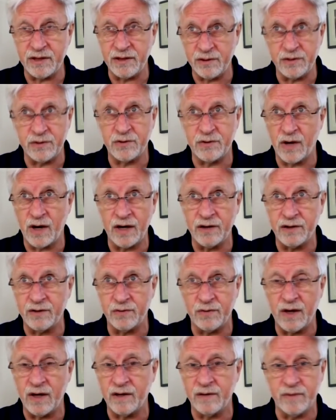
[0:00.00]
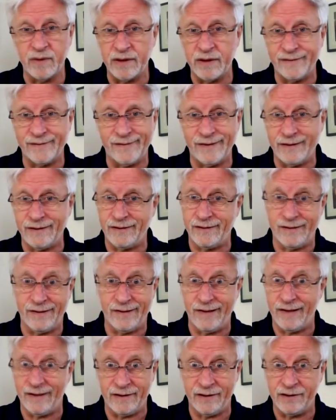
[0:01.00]
You try to run, but there's
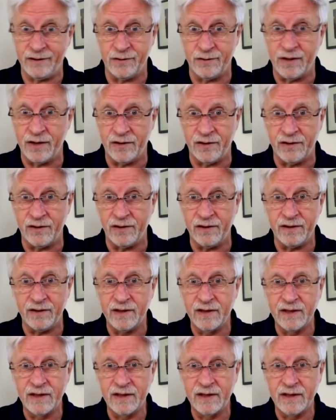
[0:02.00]
nothing to run on.